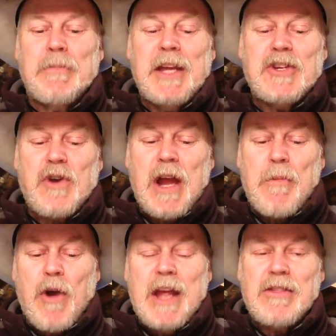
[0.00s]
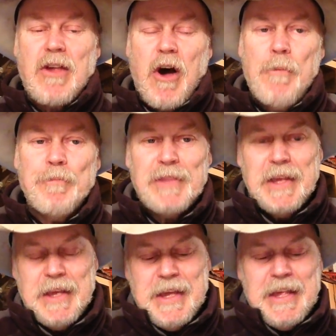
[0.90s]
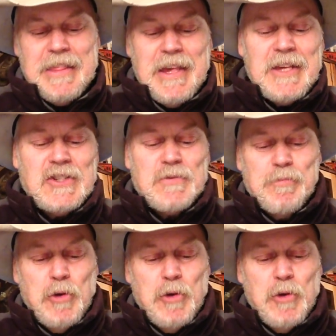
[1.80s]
to make sure I'm right, though. This